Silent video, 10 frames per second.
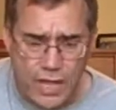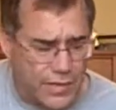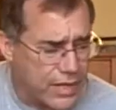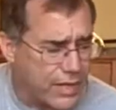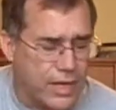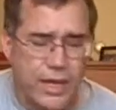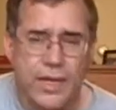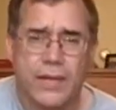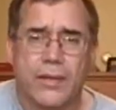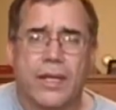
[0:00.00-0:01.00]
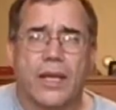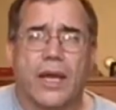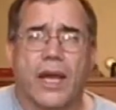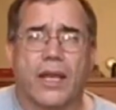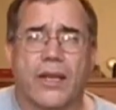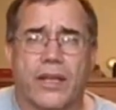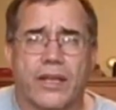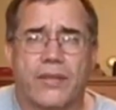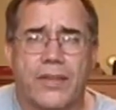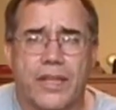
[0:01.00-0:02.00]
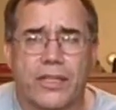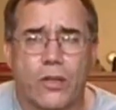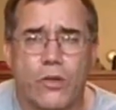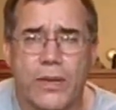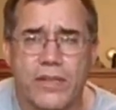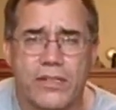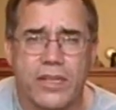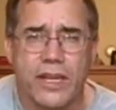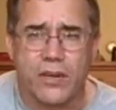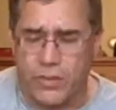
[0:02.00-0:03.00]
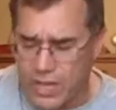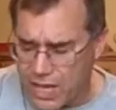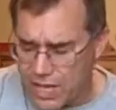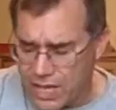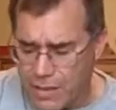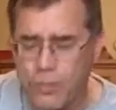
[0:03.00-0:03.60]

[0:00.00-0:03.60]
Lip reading: And then I'm going to give you that little quiz again, okay?